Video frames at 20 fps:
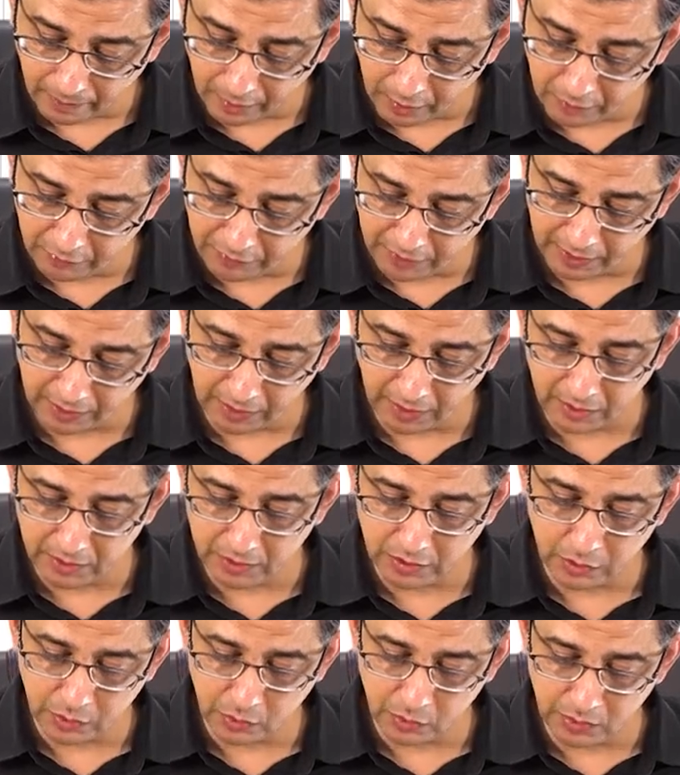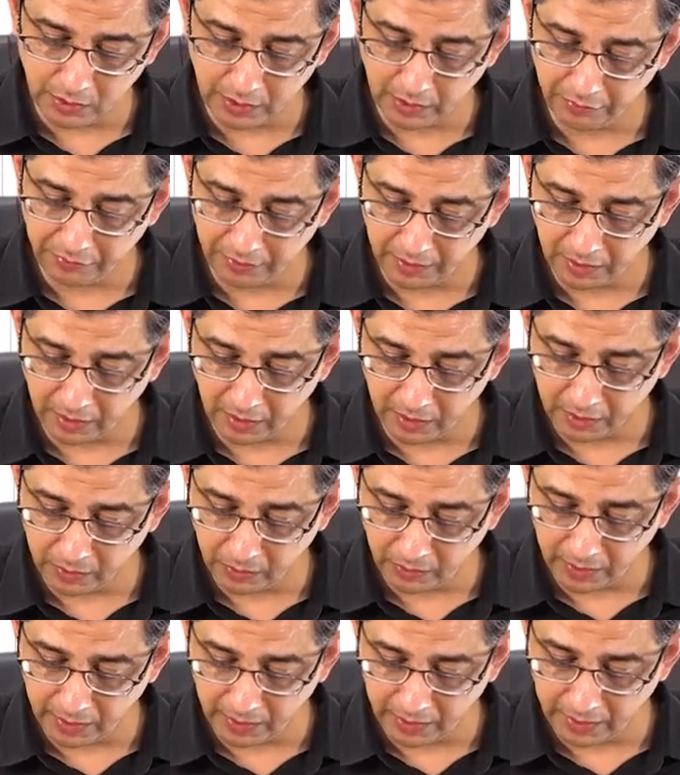In fact, I'll just use a different color
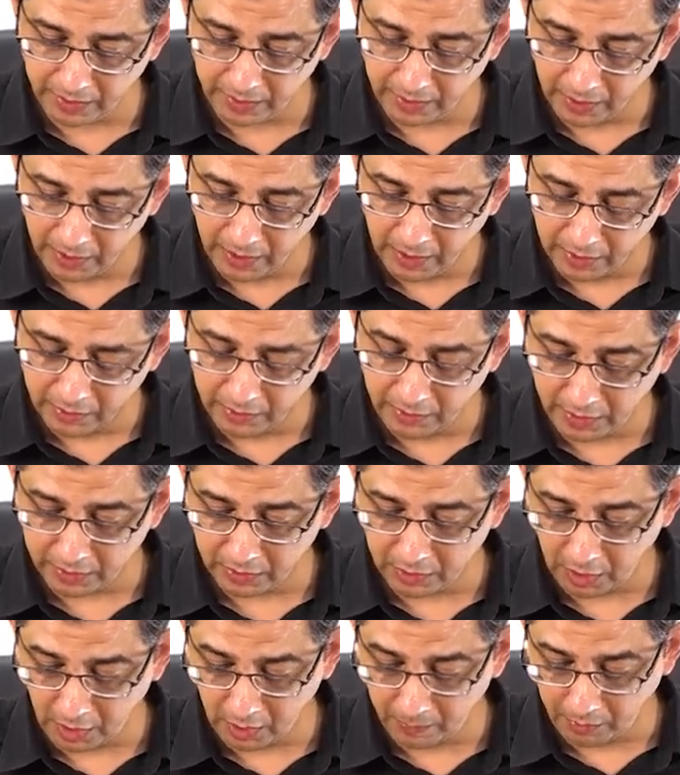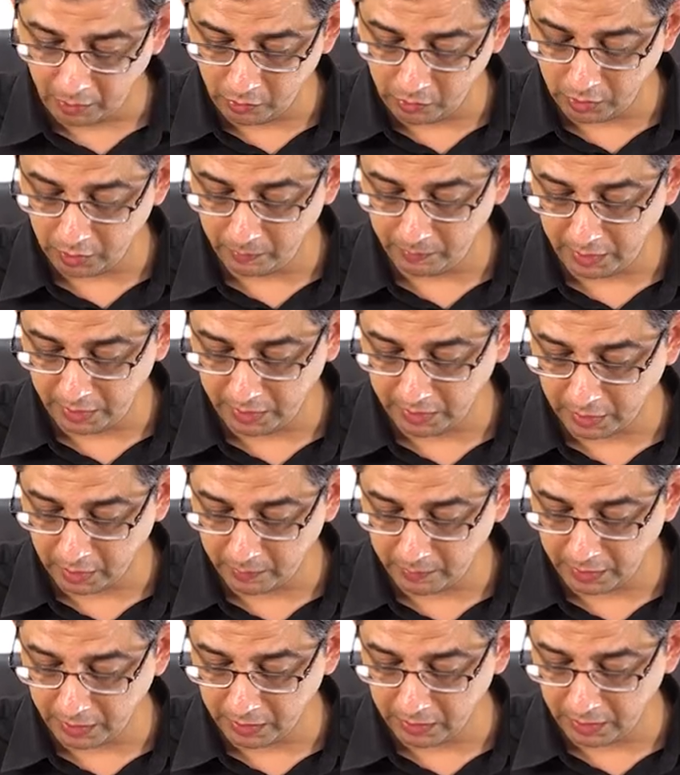to highlight that the amount of blood
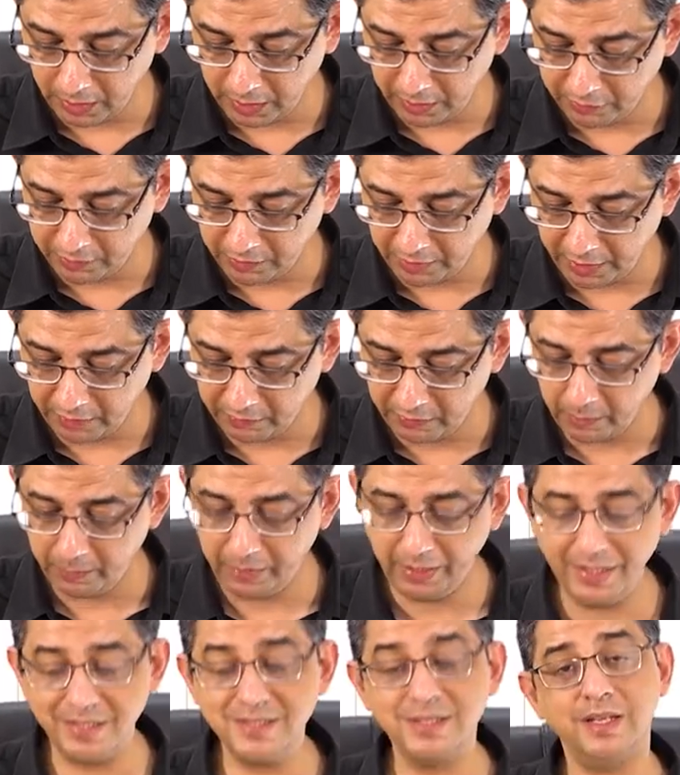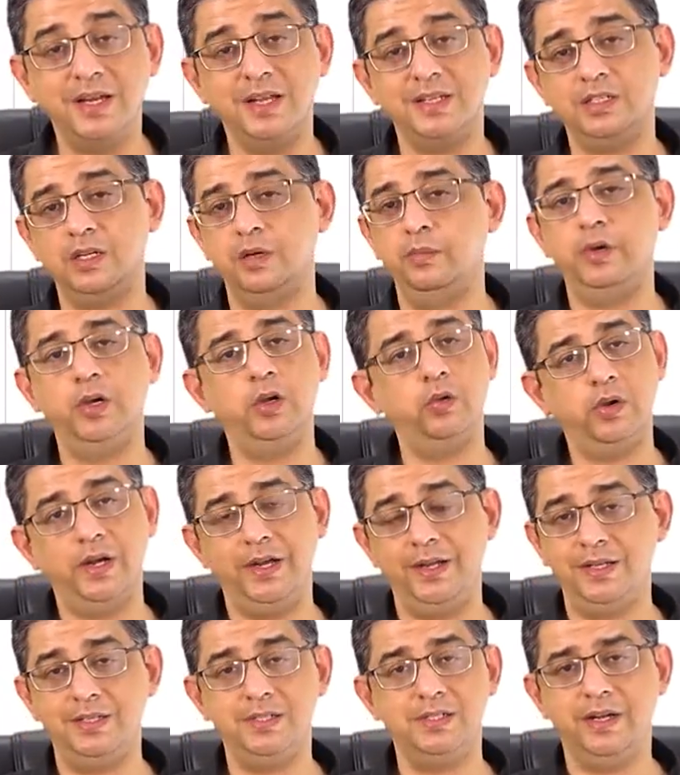coming in the left side will be lesser as compared to
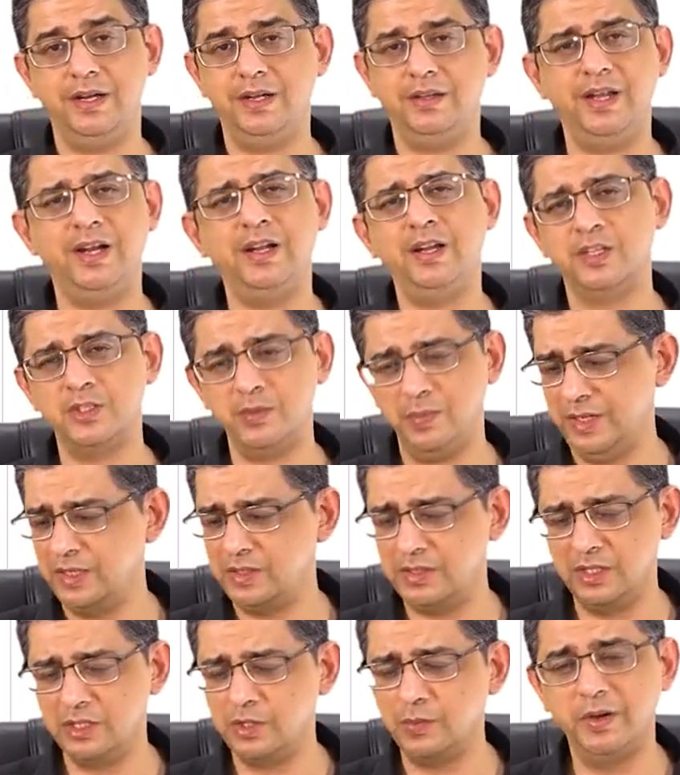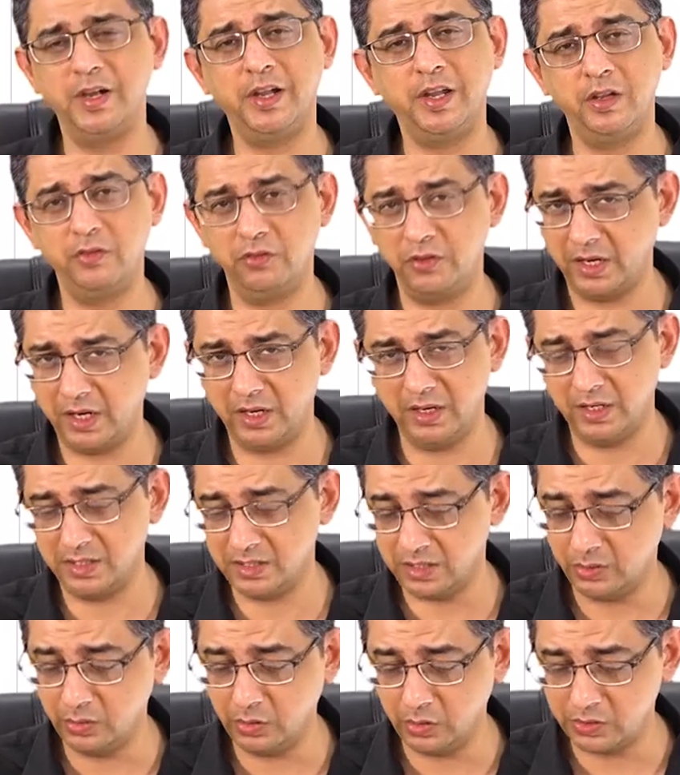right hand side. That explains the splitting of second heart
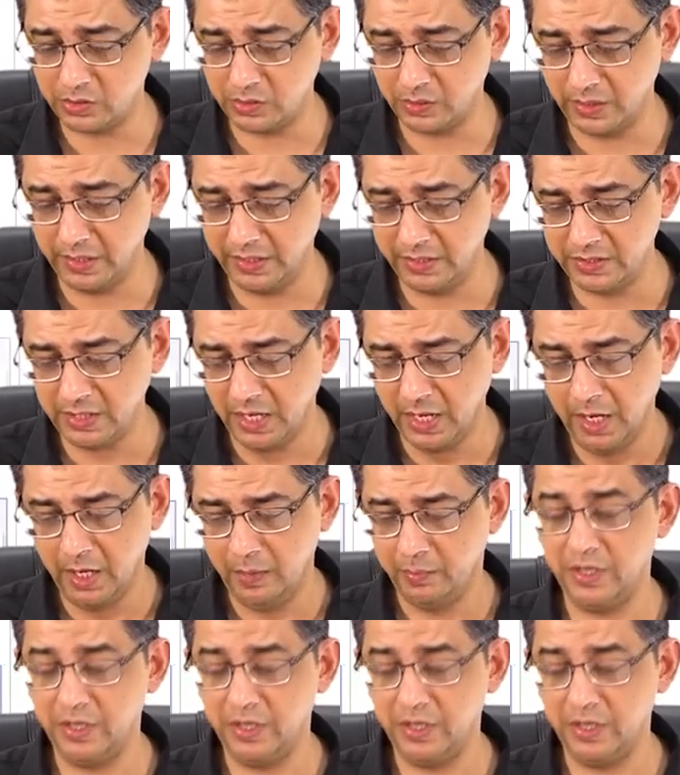sound also, guys.